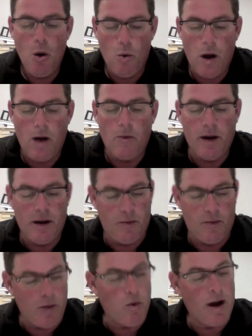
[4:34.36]
Well,
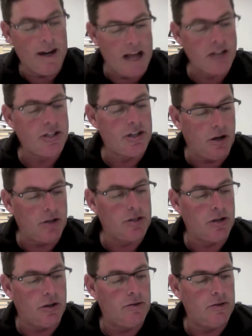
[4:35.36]
we won last year
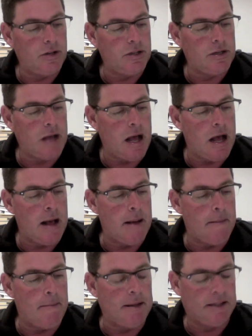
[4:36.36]
also,
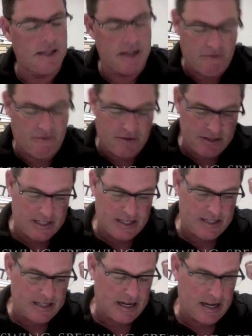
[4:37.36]
but the difference
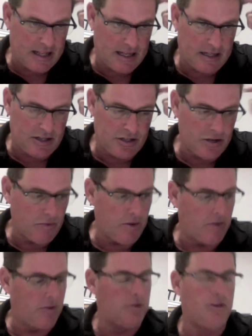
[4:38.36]
is I think this year we
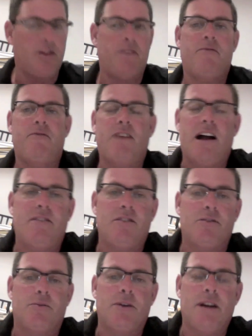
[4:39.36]
were
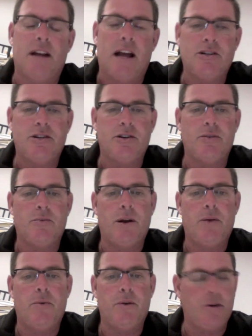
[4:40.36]
35-3. Last year
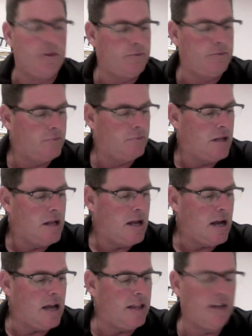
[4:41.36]
we were,
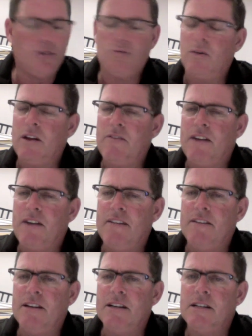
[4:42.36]
I think,
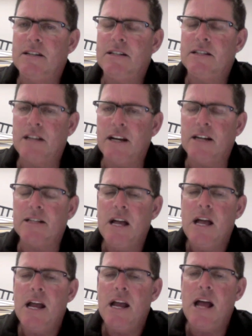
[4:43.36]

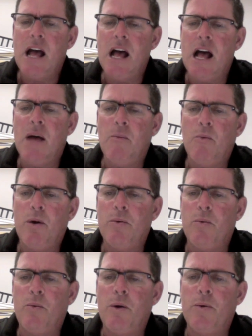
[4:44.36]
25-6.
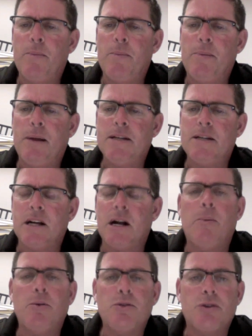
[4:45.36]
We replaced a
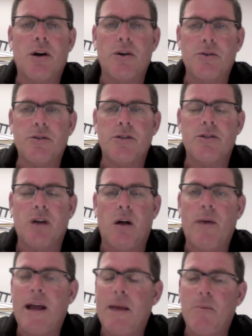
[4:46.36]
couple starters is
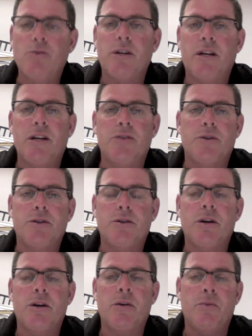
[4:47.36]
all. We had most of the kids
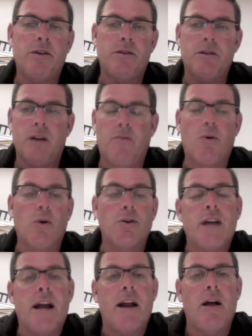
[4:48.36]
returning, which of
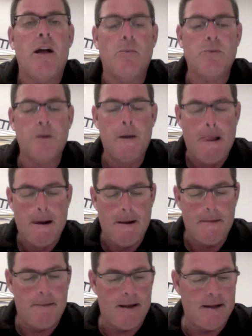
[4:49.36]
course that helps.
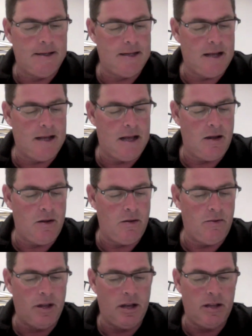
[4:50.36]
But
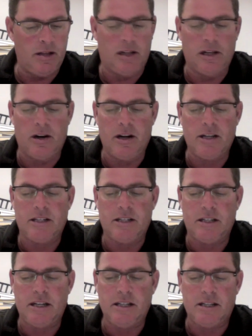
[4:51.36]
the glaring
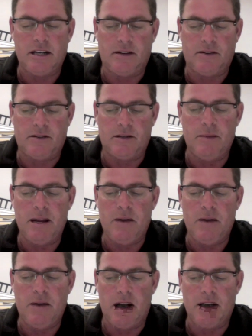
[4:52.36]
statistic to
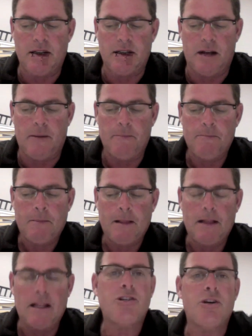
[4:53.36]
me was
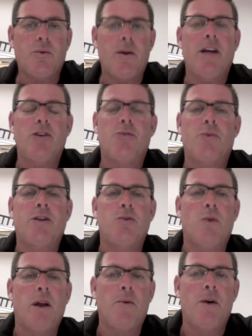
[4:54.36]
last year we hit
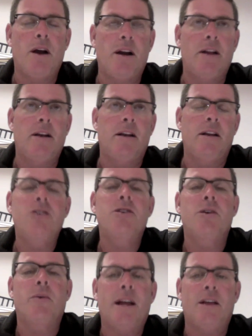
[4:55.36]
321, and
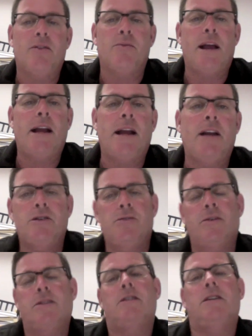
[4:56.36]
this year we hit
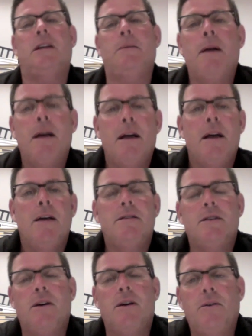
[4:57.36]
382 as a team.
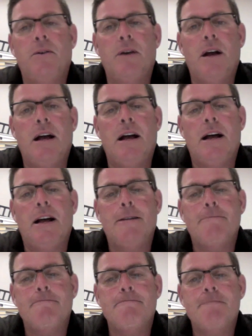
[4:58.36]
So
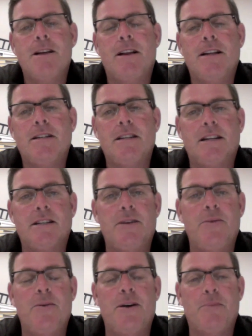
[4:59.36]
you know, that's
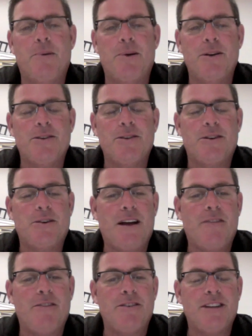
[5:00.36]
61 points on your
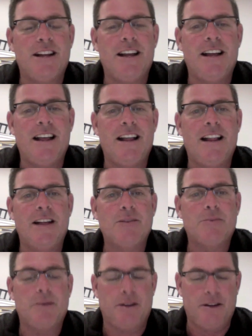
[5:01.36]
average. That's
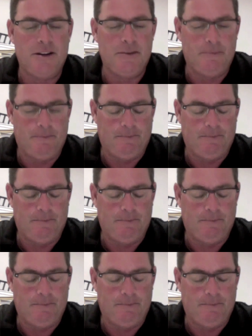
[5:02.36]
pretty good.